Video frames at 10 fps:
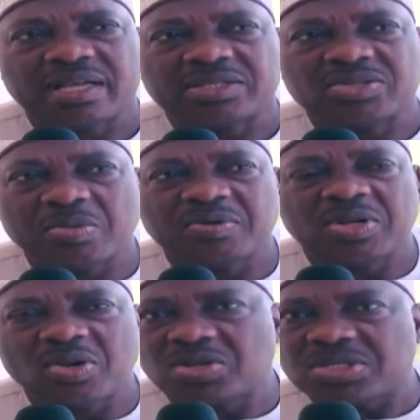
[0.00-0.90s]
some of
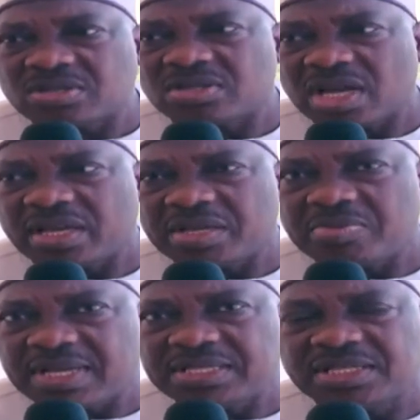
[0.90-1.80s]
the lost
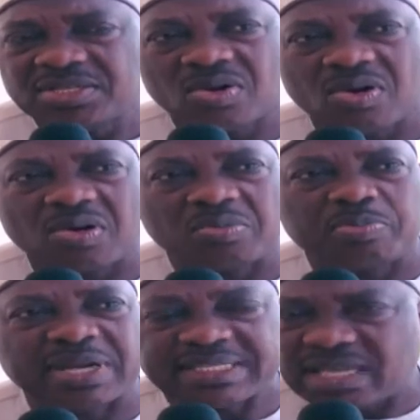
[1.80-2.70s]
images or
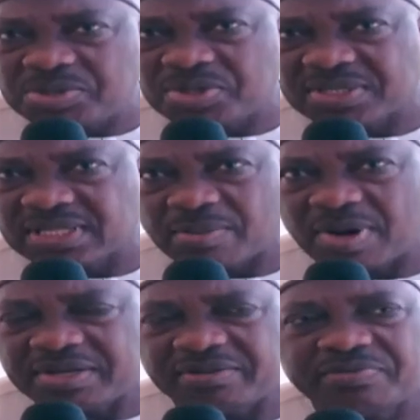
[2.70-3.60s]
perceptions
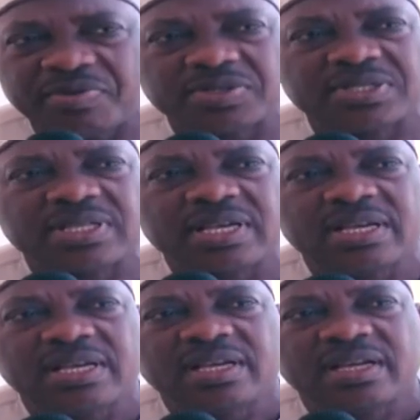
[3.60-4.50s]
about the force.
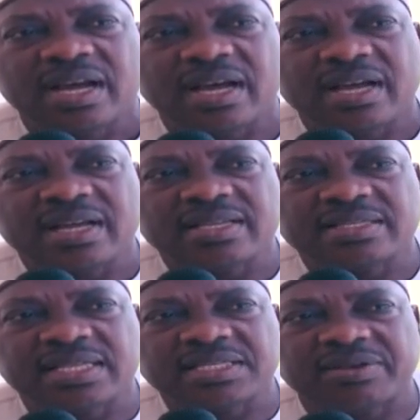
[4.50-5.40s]

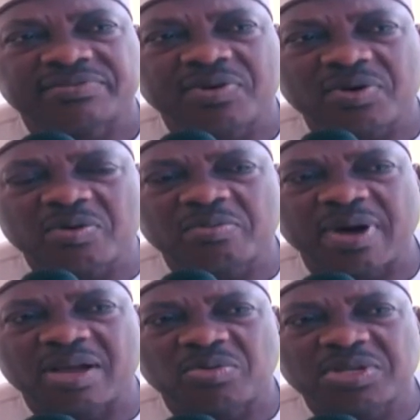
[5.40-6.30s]
It's a forum
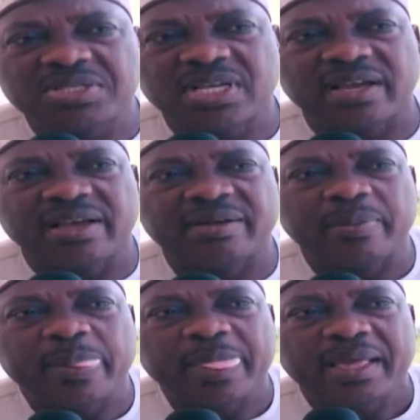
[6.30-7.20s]
by which
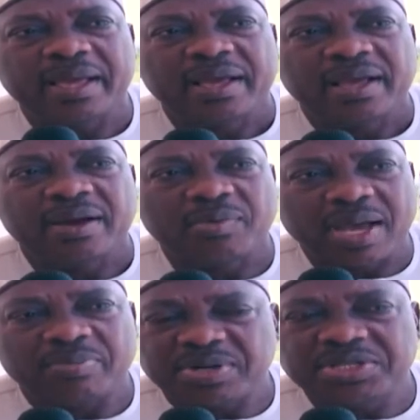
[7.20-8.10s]
we
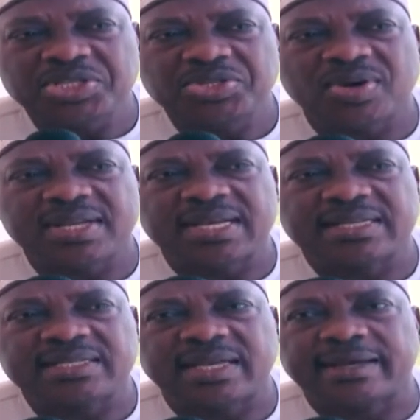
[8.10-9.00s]
are pretty sure that
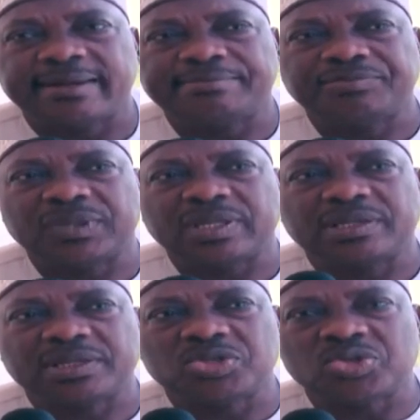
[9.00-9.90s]

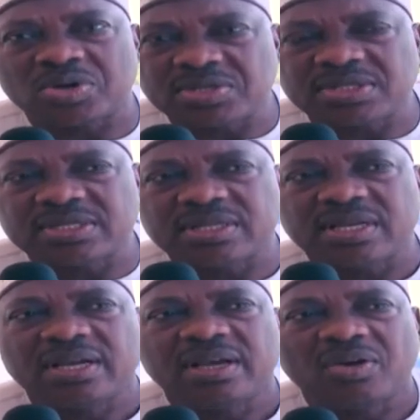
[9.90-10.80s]
trust
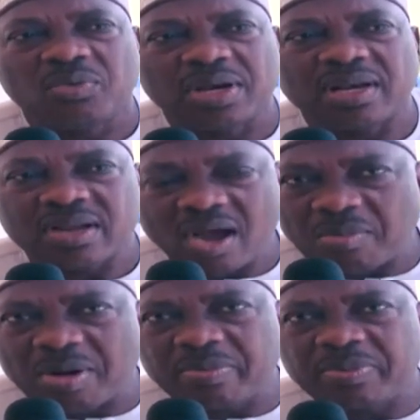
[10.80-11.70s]
will
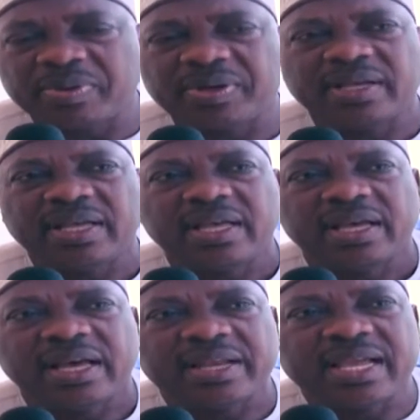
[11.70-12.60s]
come up,
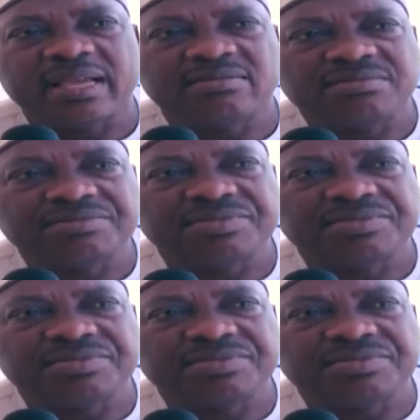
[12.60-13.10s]
and then